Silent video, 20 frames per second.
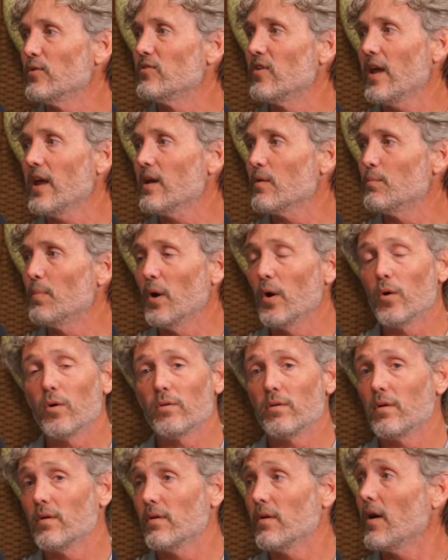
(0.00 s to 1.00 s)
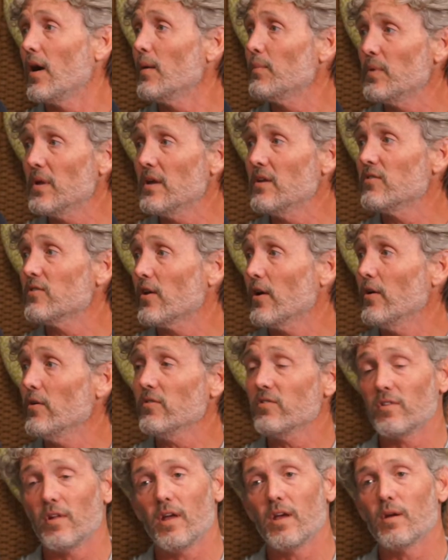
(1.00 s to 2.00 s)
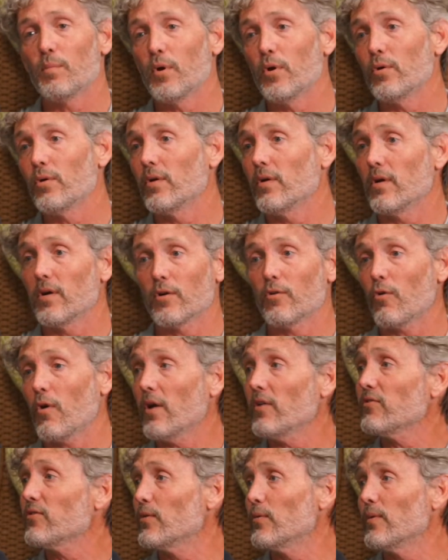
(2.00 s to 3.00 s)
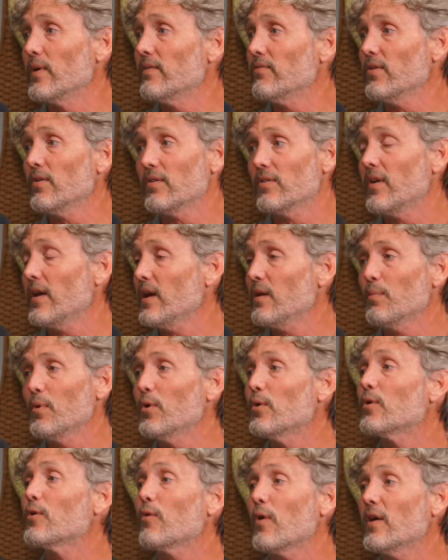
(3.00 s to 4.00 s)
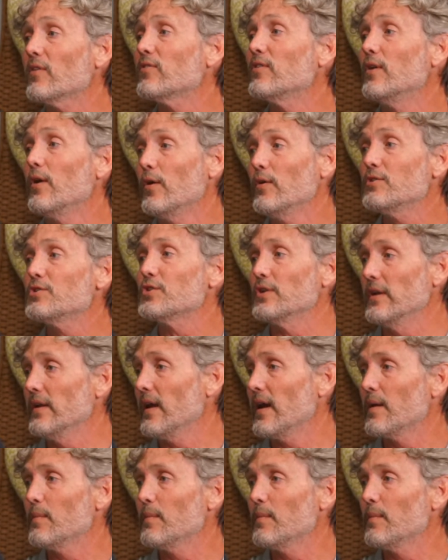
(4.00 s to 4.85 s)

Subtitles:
take a boat up the East Coast, take a boat across the river, or take a boat across an ocean.